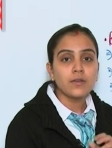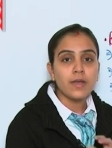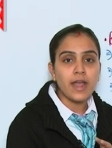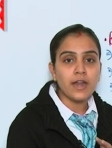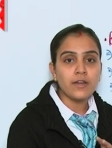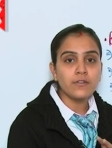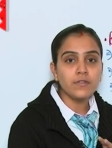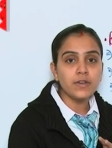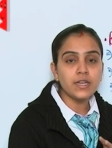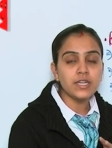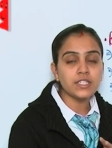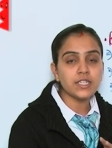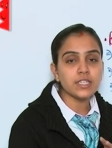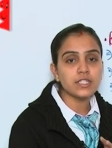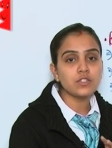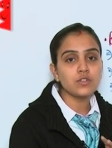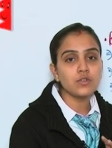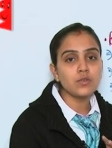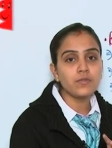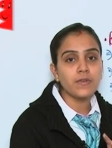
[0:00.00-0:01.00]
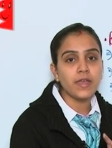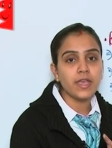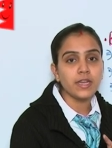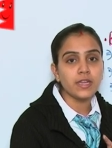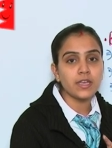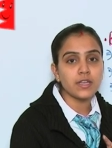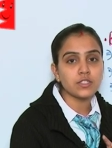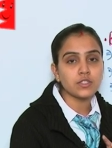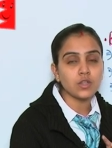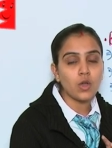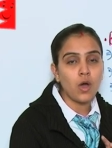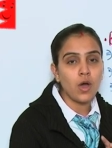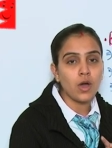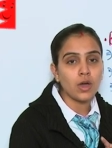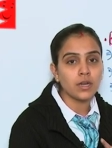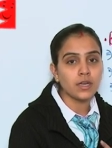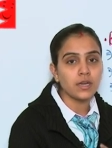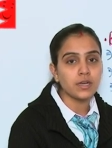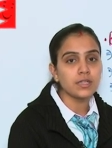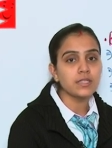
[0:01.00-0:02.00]
and reaches to various
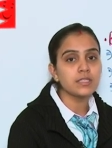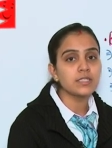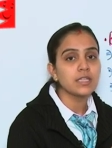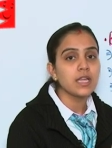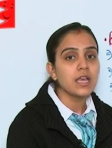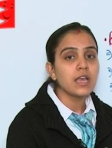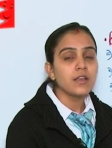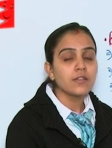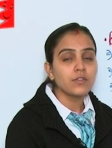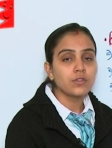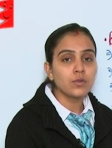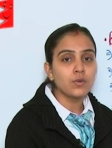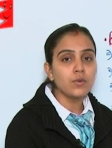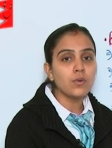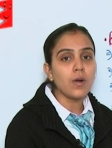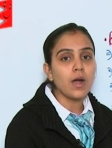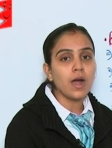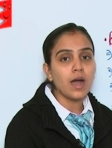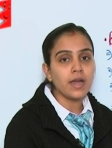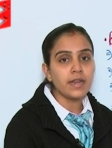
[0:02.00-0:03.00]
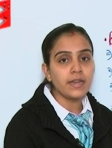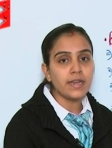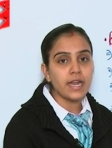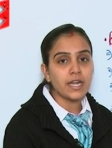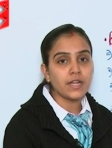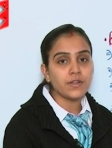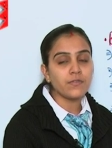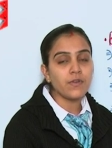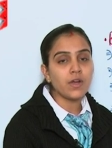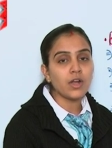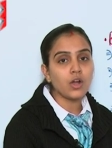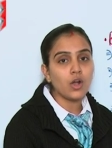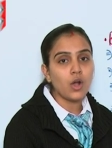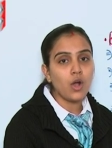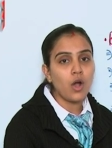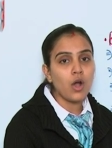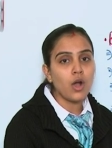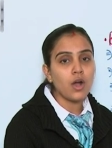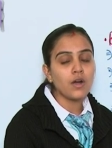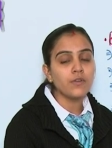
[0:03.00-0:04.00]
organs through a network
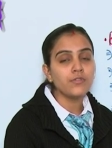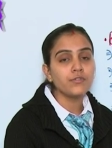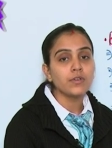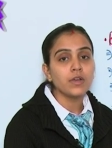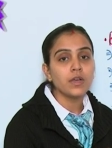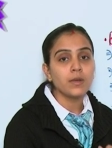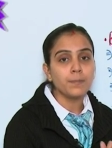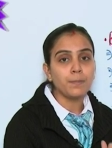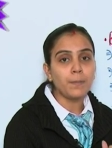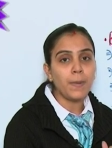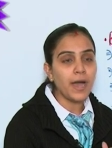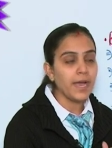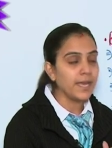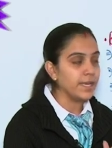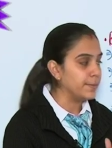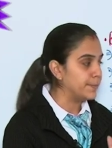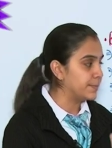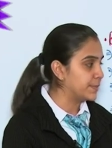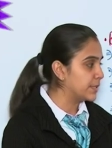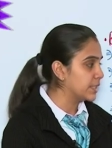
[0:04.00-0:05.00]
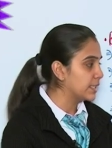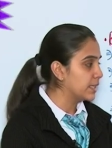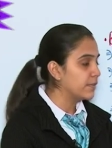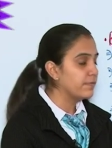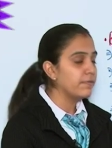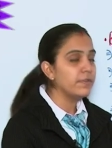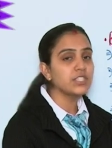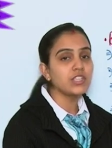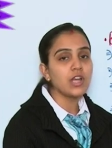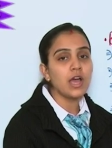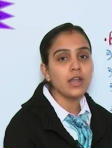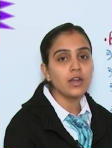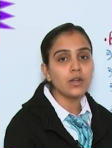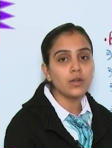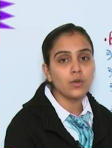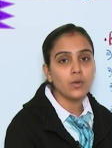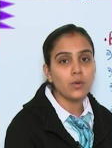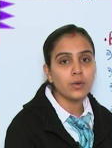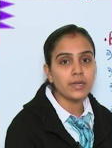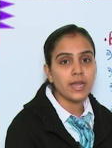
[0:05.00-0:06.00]
of pipes, which are
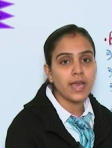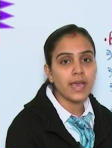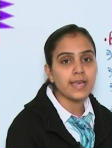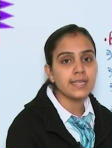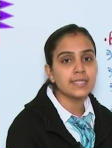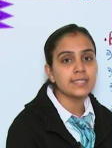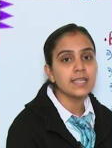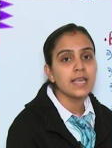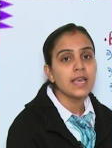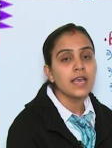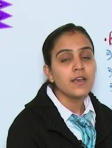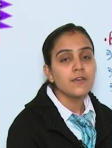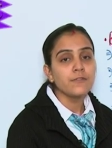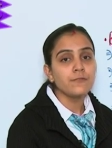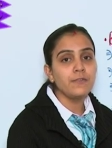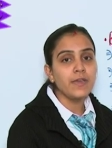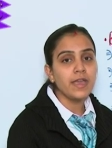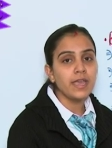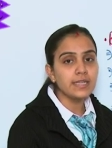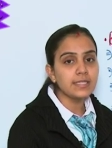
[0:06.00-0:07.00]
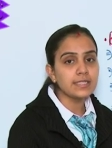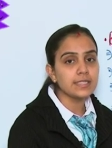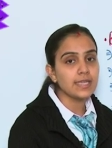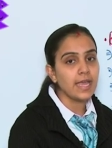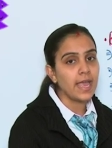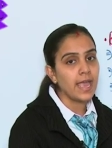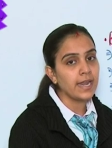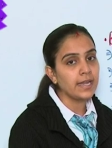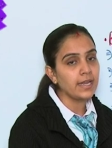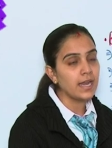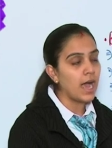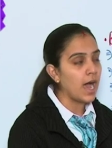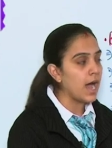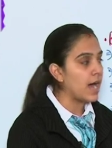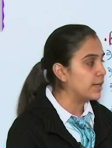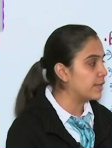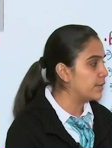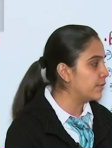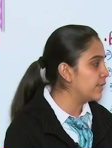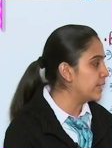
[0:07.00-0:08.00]
known as veins and
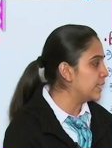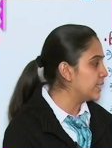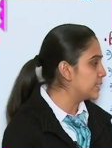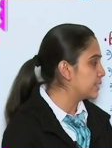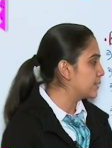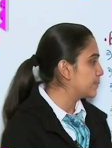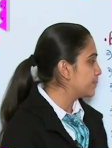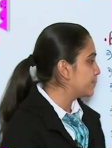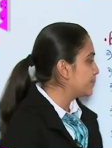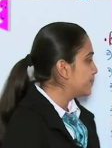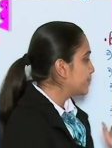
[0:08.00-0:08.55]
arteries.